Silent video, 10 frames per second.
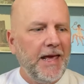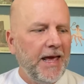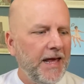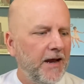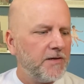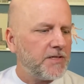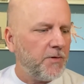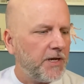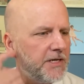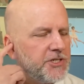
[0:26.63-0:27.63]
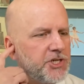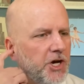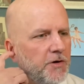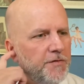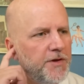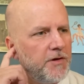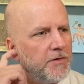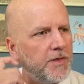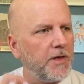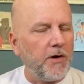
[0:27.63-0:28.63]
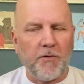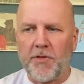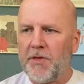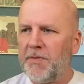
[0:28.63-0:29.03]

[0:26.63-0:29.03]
And I also wanted to show a few of